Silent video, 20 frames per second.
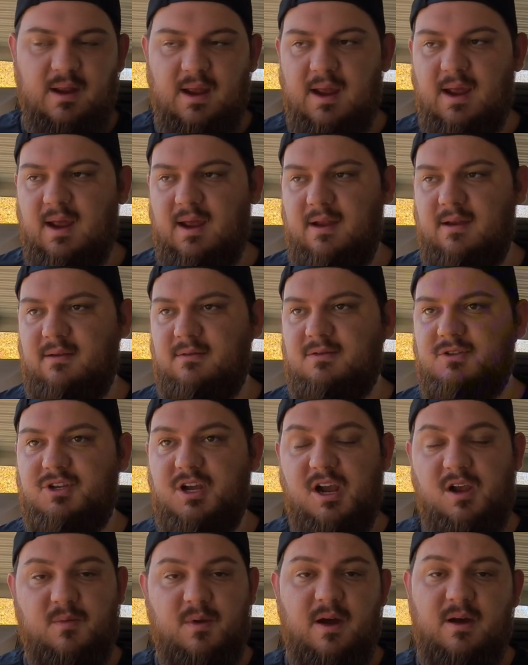and
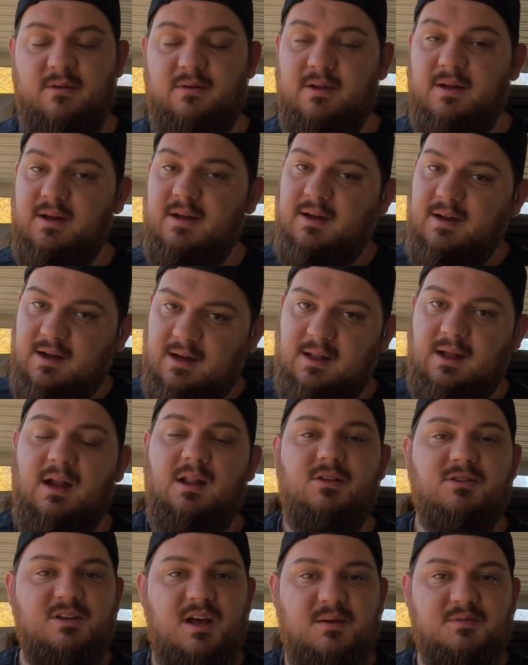check them out, a lot
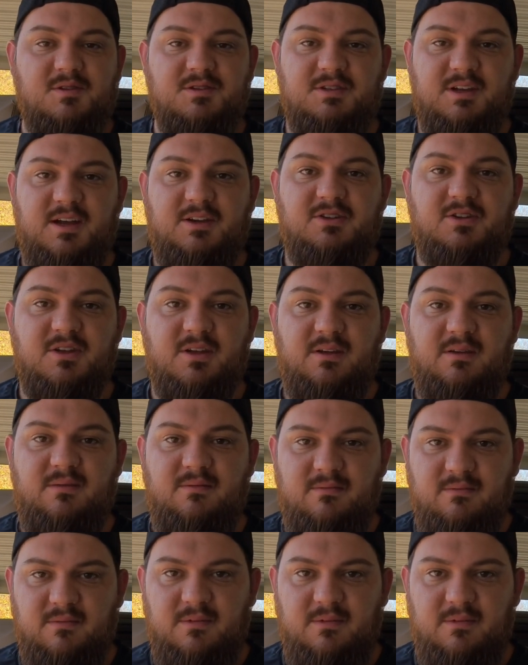of those options actually